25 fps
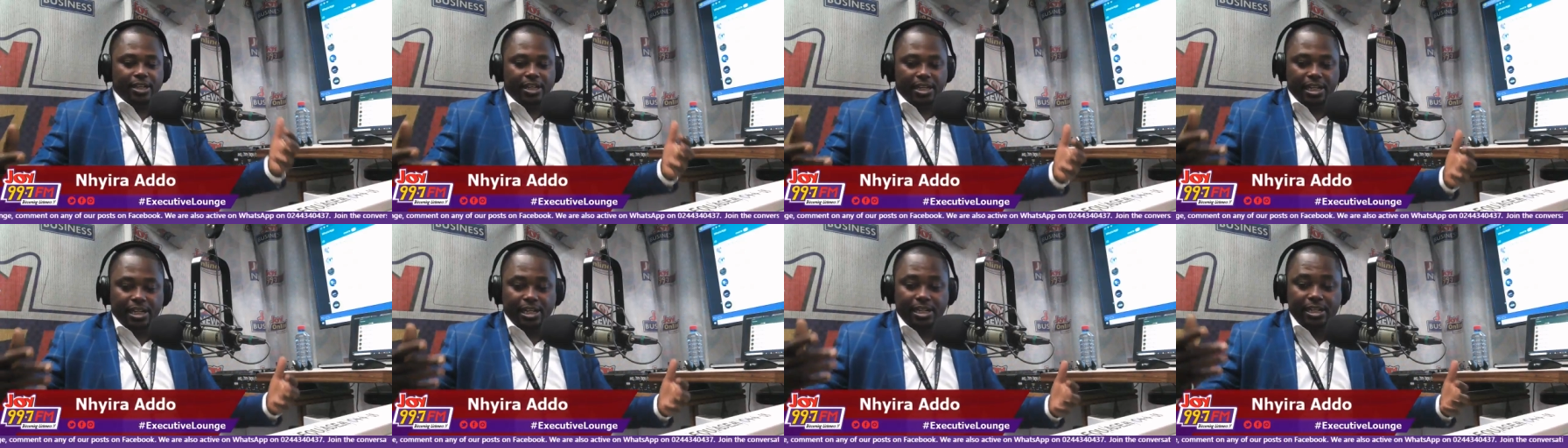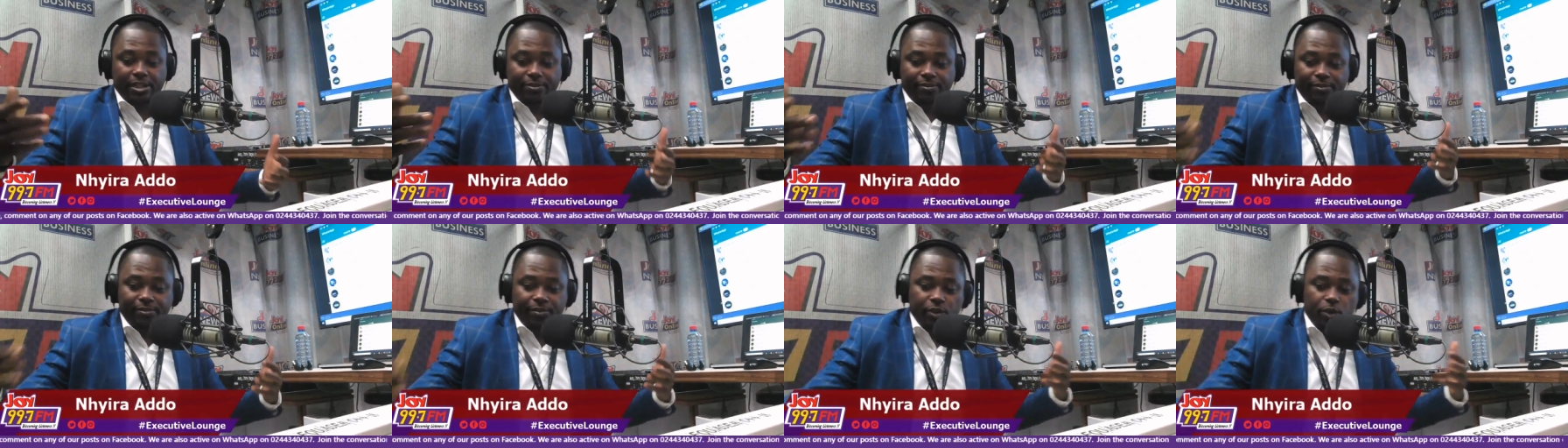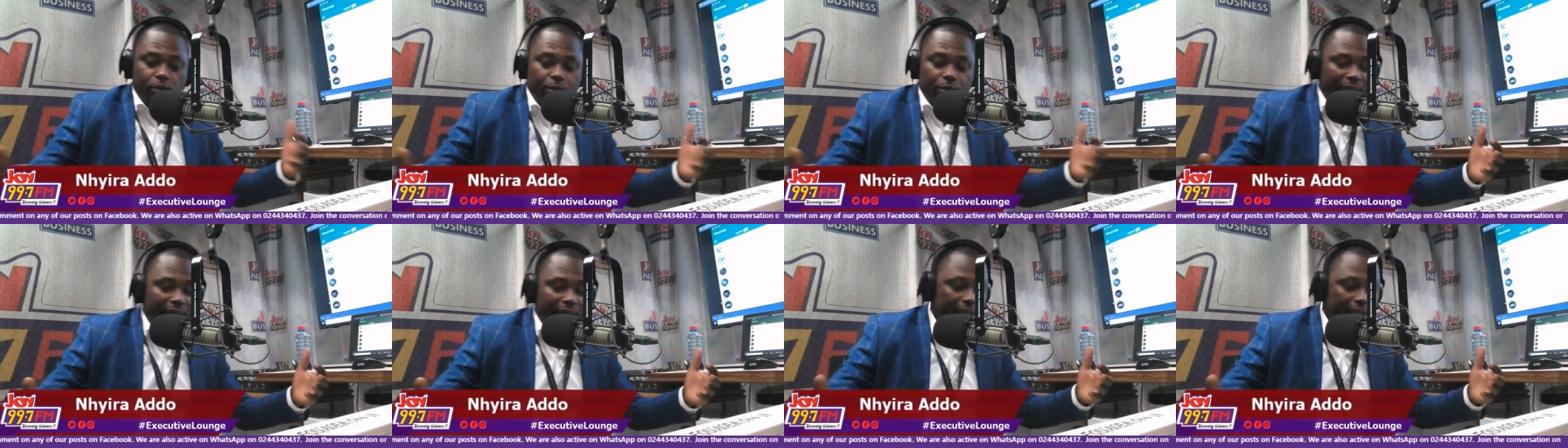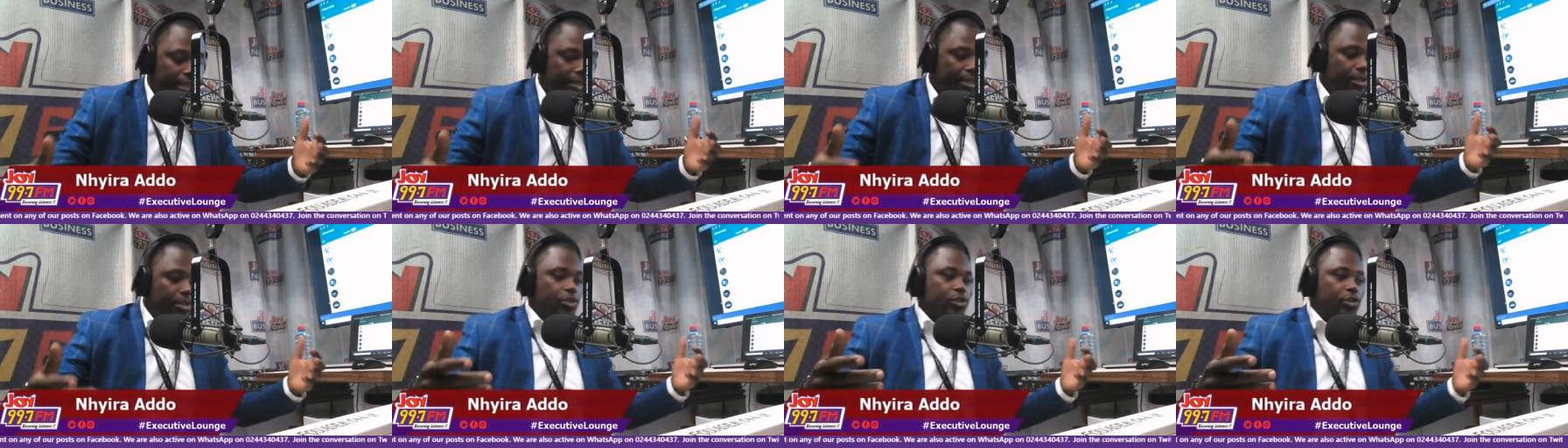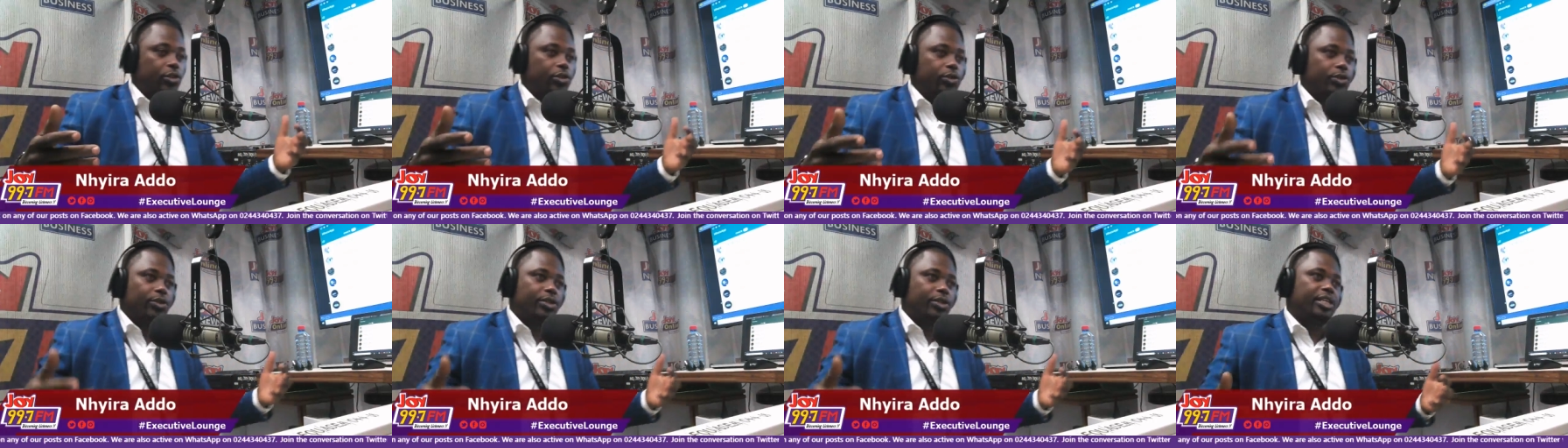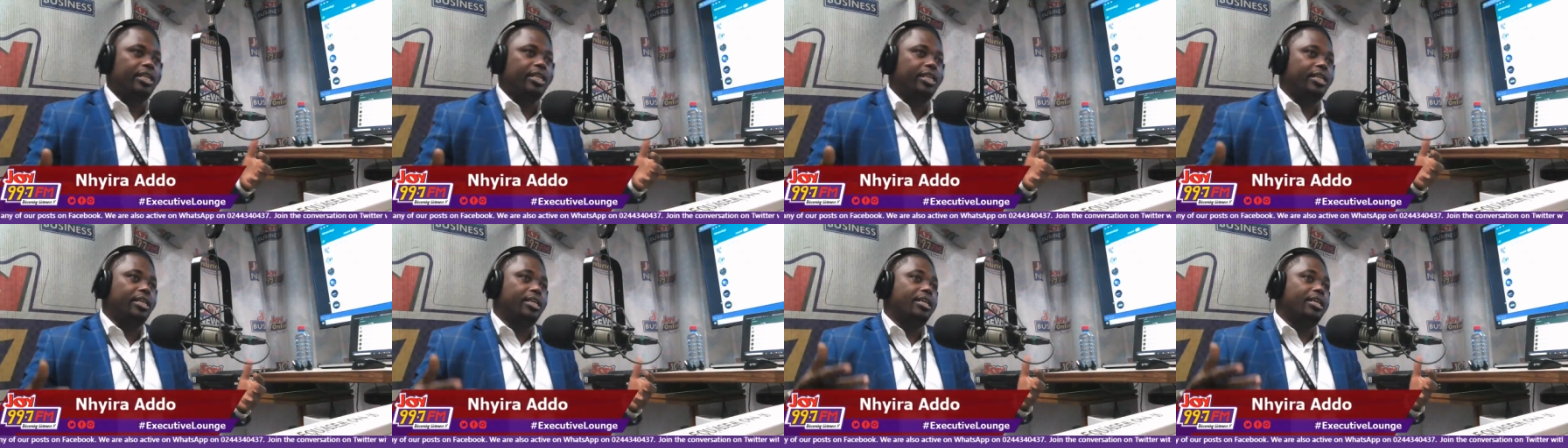a few weeks to the
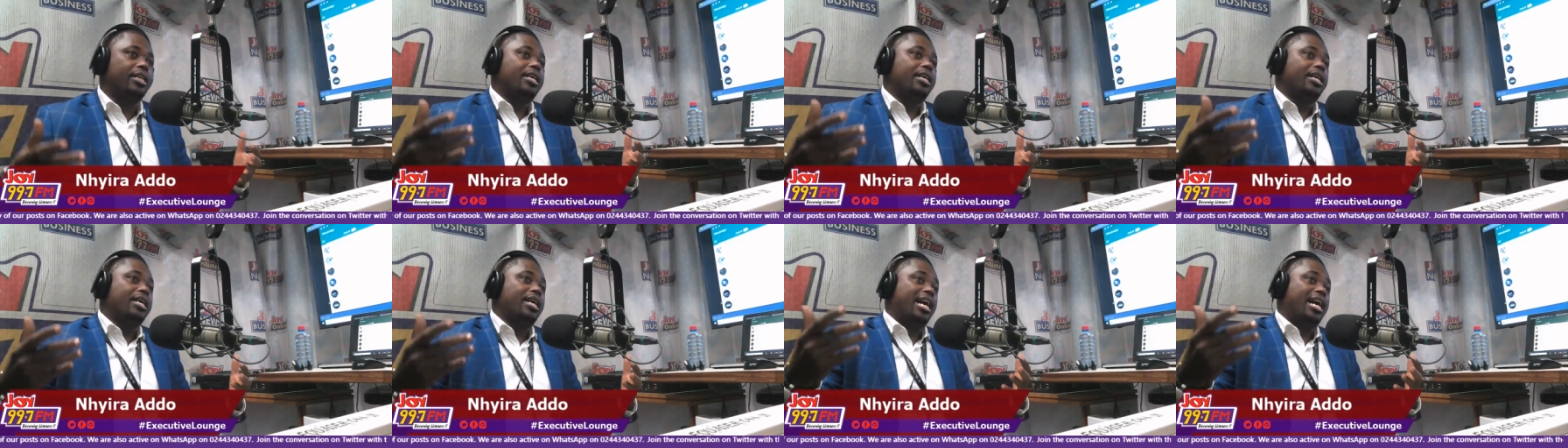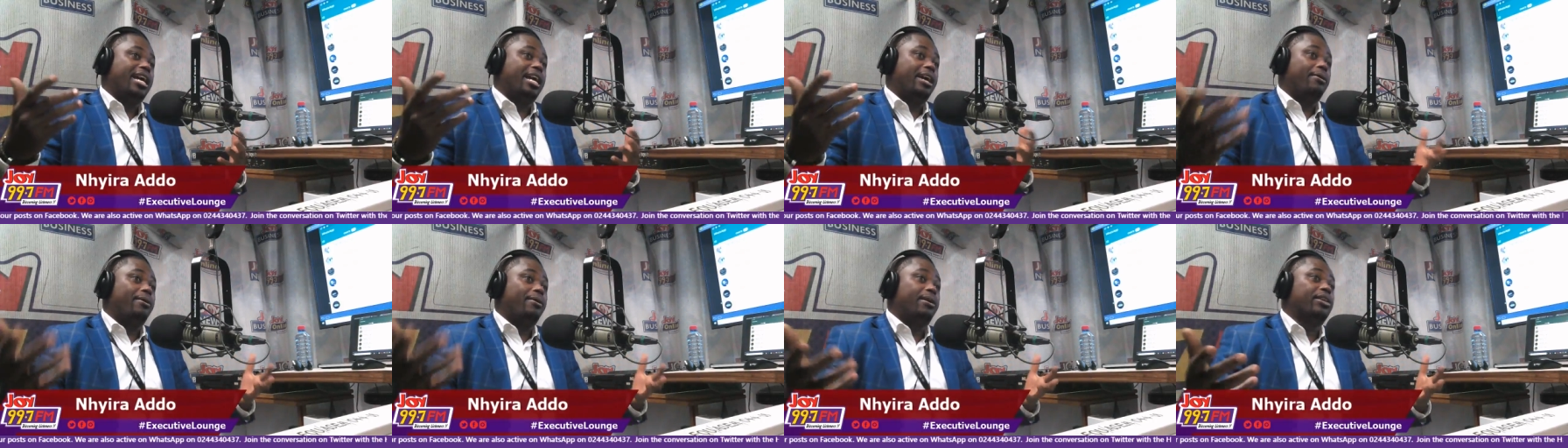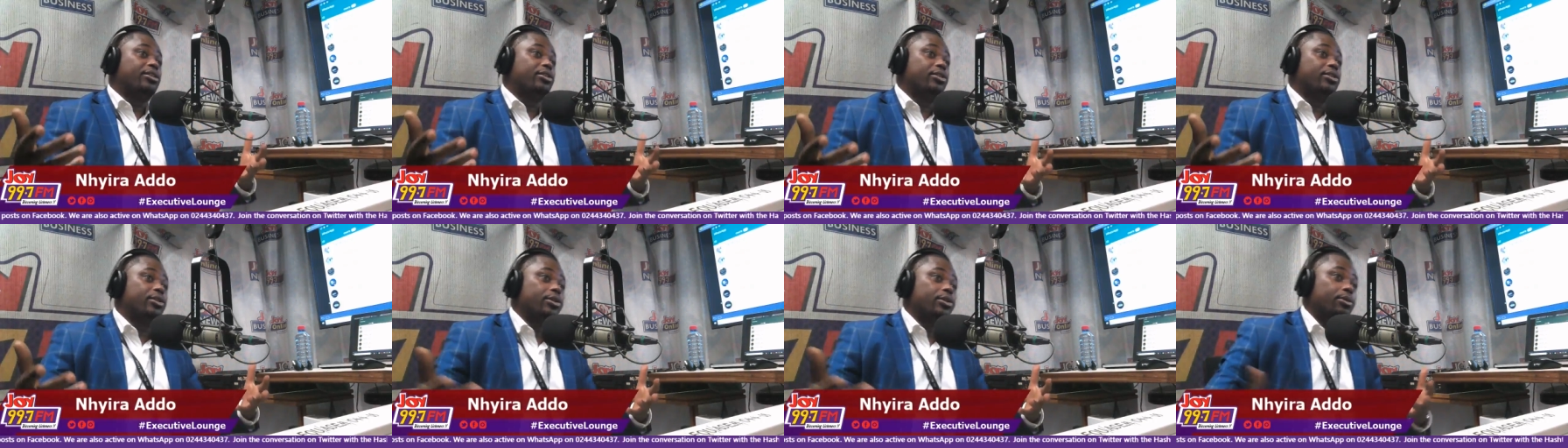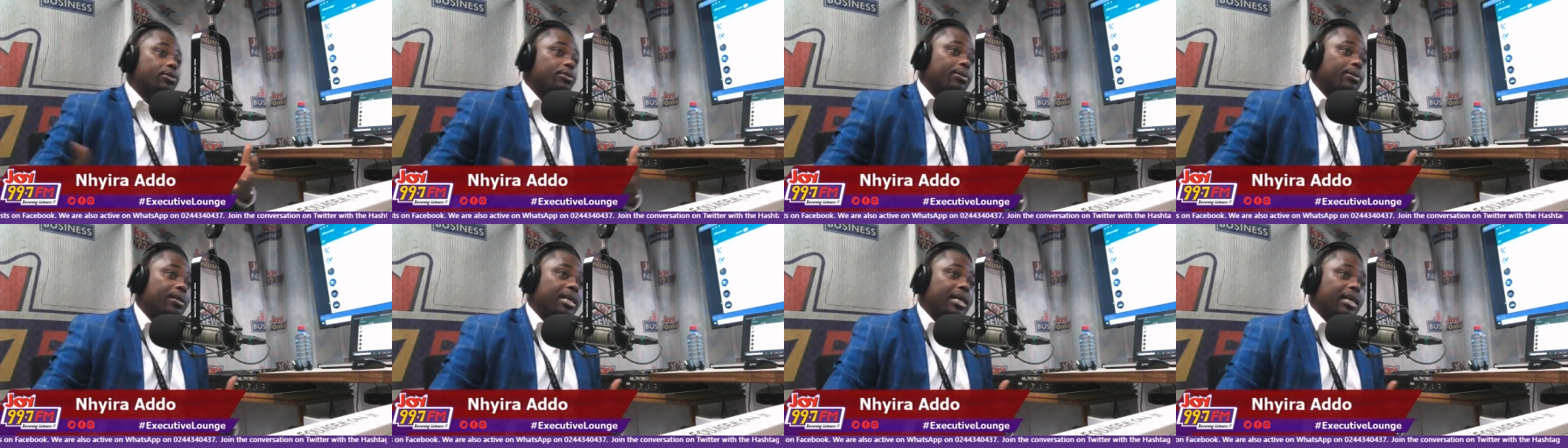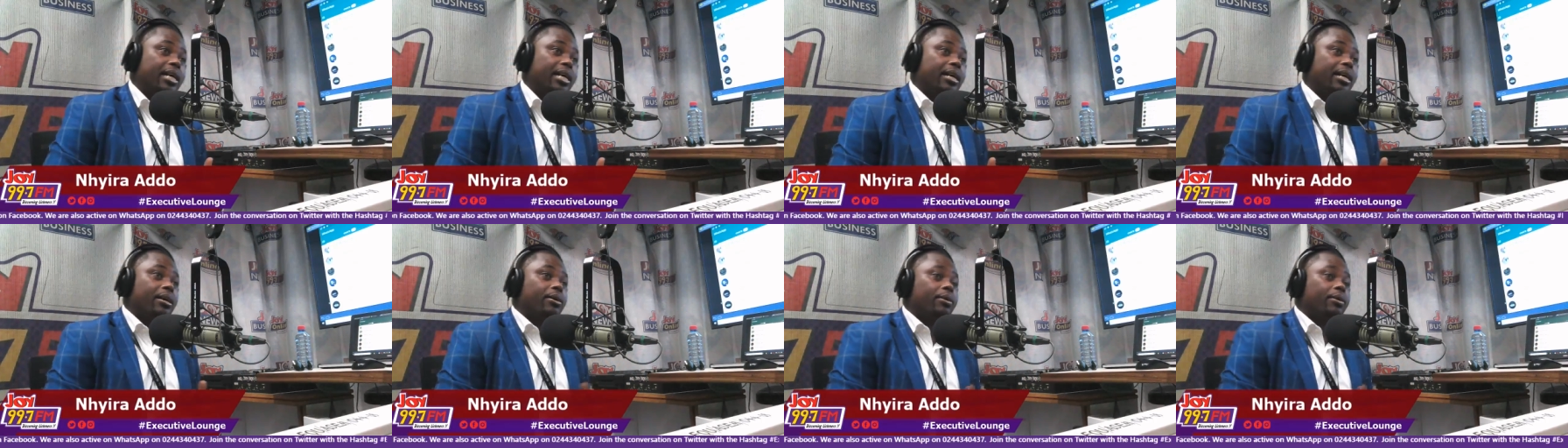Ayawaso uh,